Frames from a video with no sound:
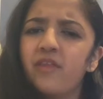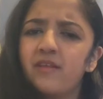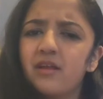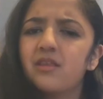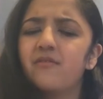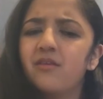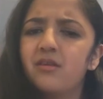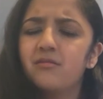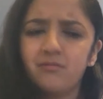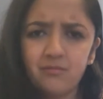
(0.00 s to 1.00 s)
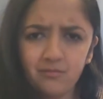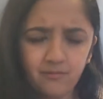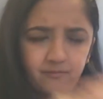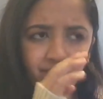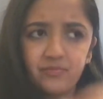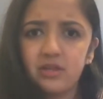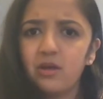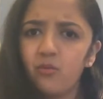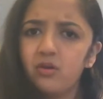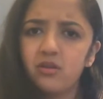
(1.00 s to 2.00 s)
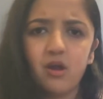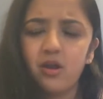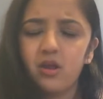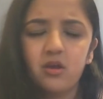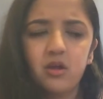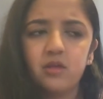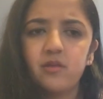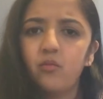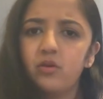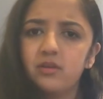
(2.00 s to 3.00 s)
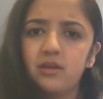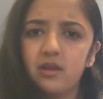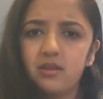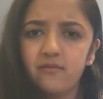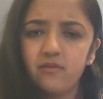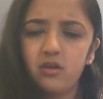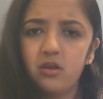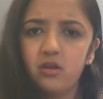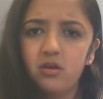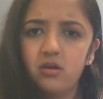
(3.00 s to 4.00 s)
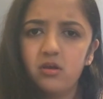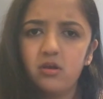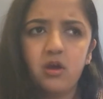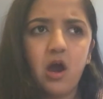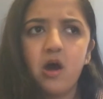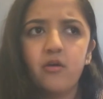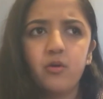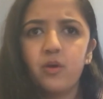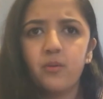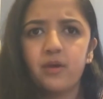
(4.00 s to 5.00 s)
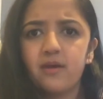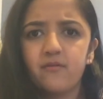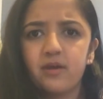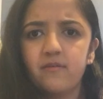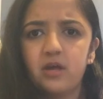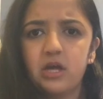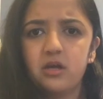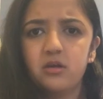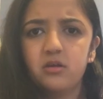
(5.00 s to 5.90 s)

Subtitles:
thing that Stefan, the one thing that Stefan did. I don't know why we can't forgive that.